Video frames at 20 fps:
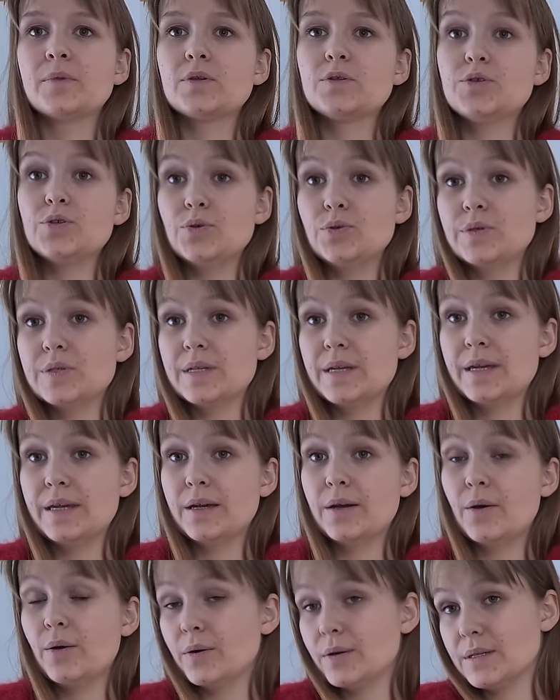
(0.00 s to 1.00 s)

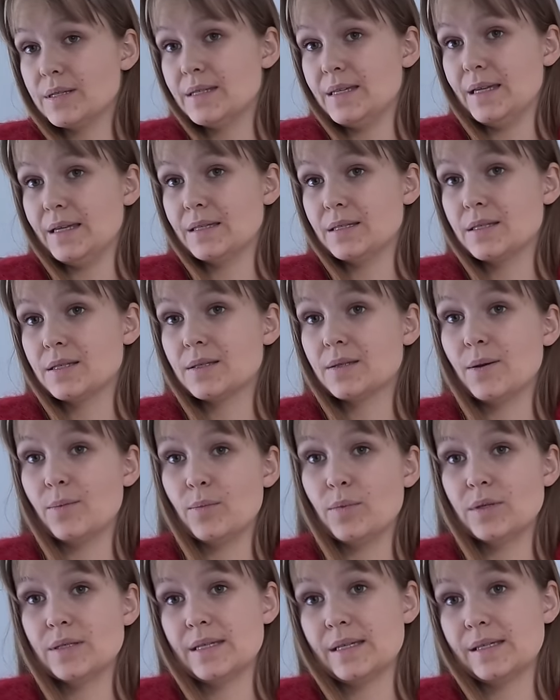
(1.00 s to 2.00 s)
choosing Augustine's
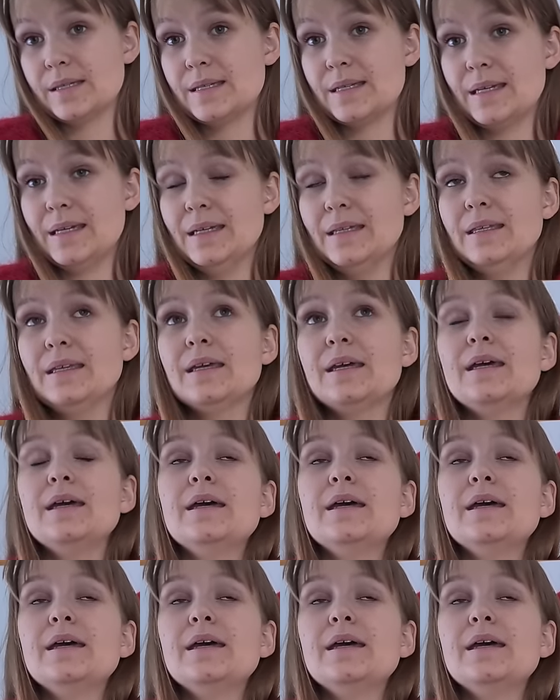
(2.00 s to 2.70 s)
number 16,